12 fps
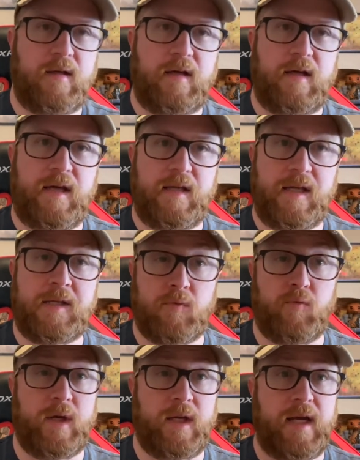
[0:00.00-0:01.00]
it, it's
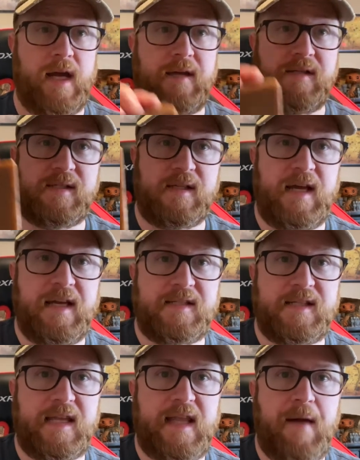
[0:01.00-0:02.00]
really nice.
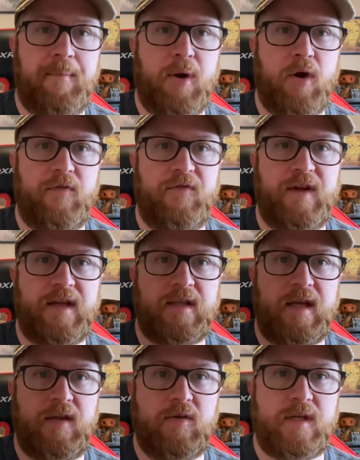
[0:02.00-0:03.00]
It's like that perfect,
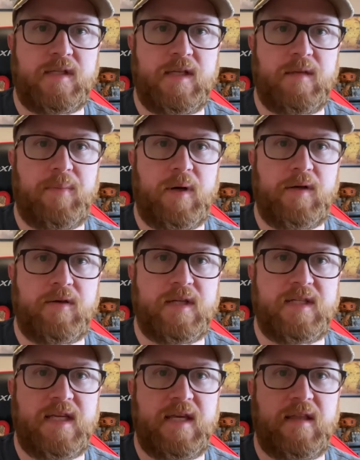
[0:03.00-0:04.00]
and you can see the body. You can
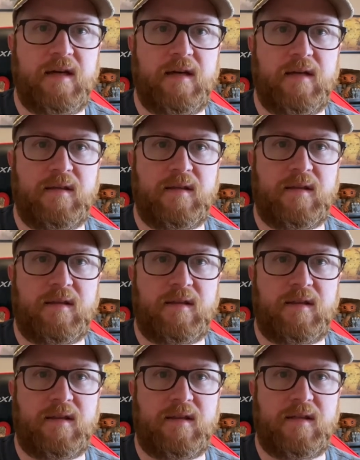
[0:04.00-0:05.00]
see the,
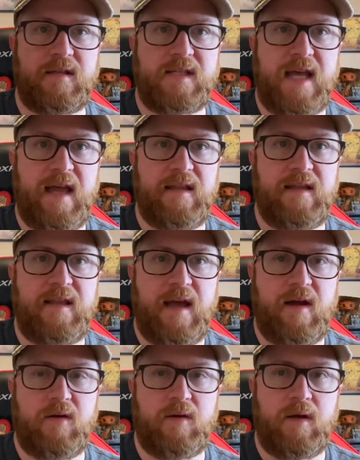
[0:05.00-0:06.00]
the sand in
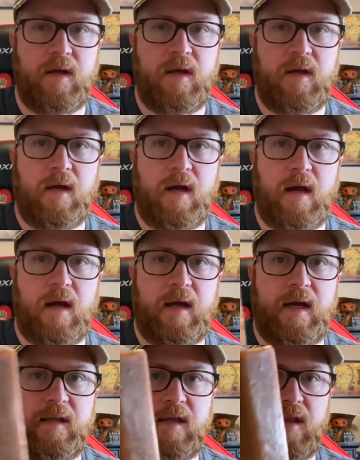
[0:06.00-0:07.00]
there uh,
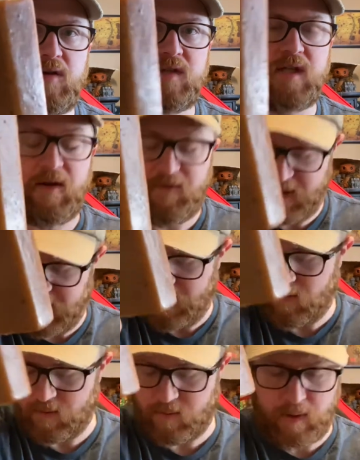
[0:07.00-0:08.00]
and the other stuff. I think
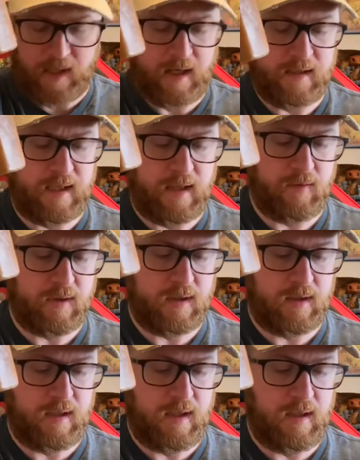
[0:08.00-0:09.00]
there was, what did I say? There was a
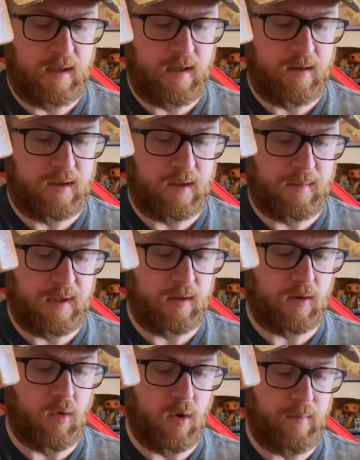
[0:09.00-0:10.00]
seed in there or something.
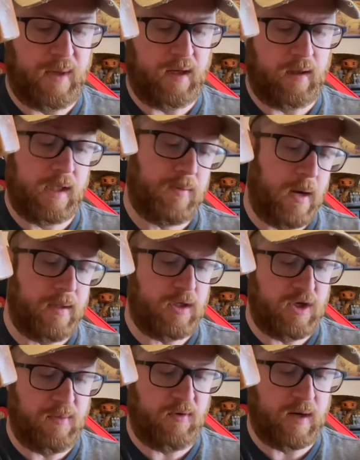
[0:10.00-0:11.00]
Cornmeal. It's probably the
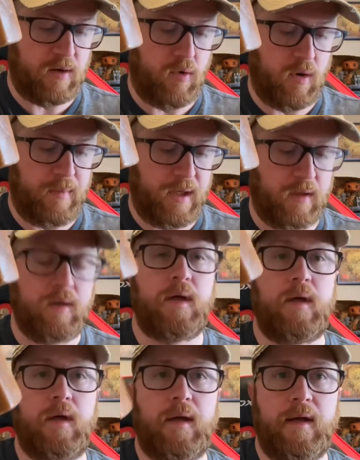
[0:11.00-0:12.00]
Jimmy Red cornmeal.
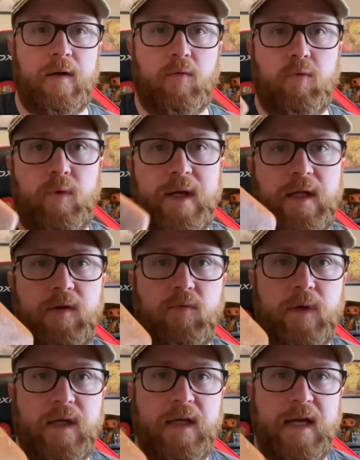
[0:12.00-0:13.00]
Really,
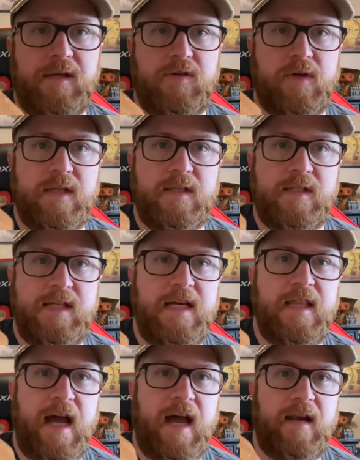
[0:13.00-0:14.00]
really nice. You can see
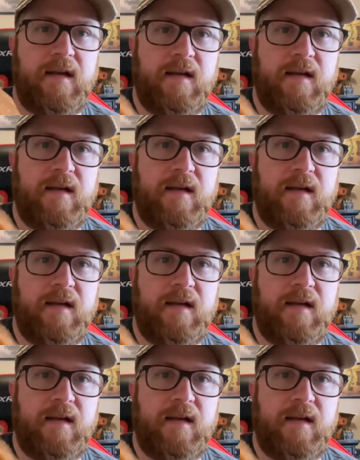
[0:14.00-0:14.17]
that